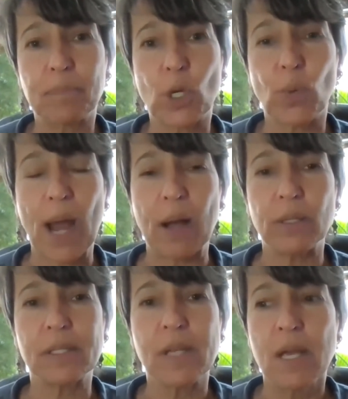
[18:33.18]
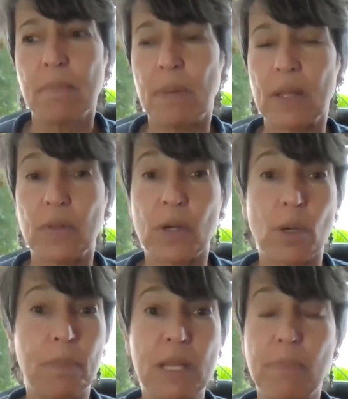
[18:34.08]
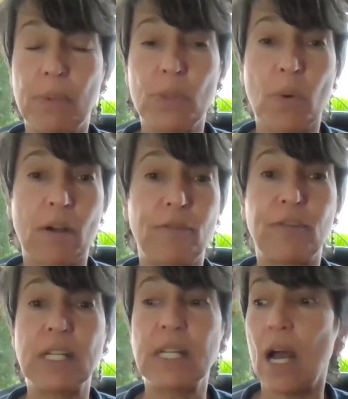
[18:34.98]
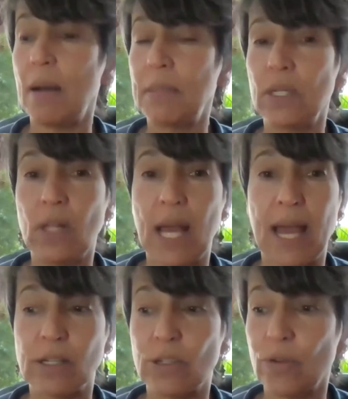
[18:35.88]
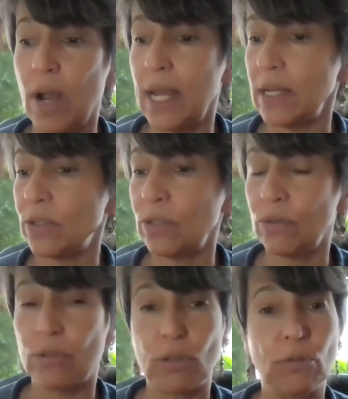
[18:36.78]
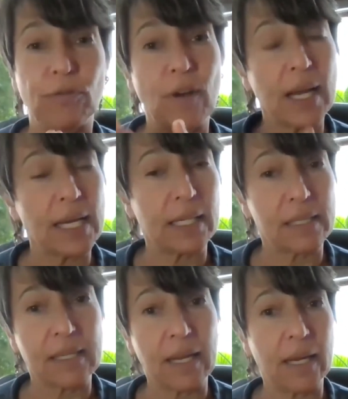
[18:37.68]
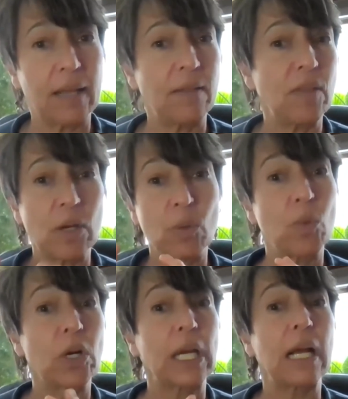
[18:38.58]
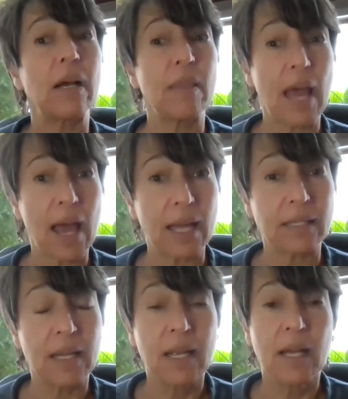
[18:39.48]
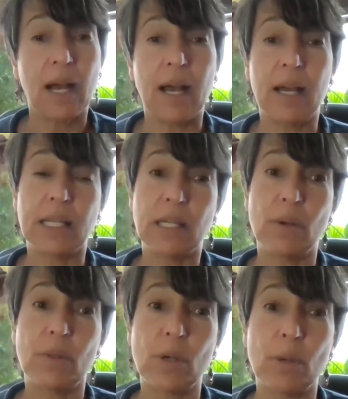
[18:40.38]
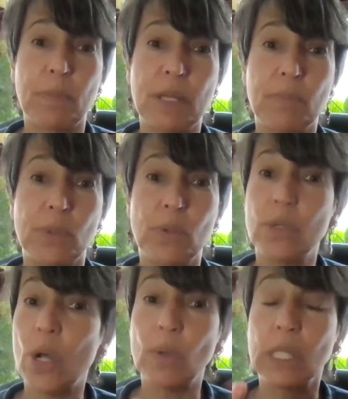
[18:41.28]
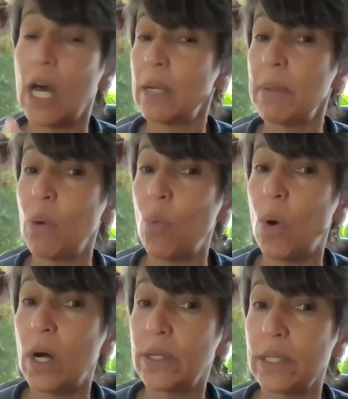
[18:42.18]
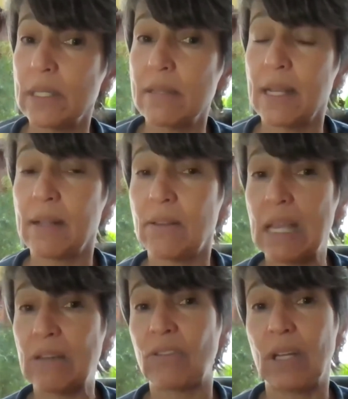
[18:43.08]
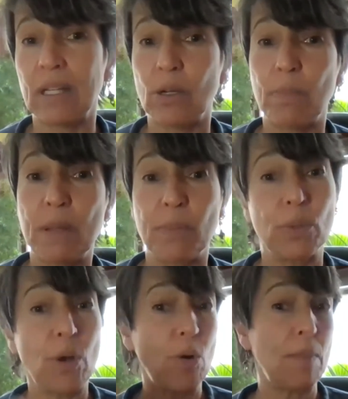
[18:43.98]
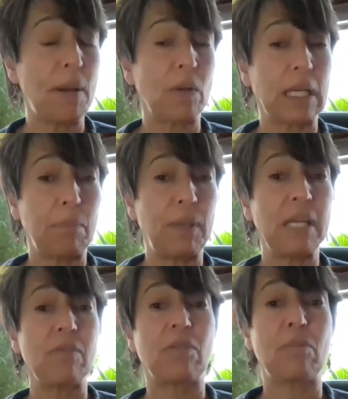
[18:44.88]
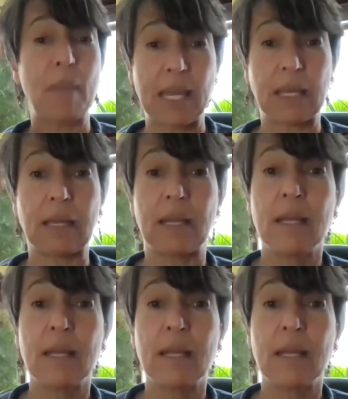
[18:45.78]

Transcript: crowds. But there are people who are phenomenal at trying to do financing, and they're working on that. There are people who know a lot about water and sanitation. There are people who know about peacemaking.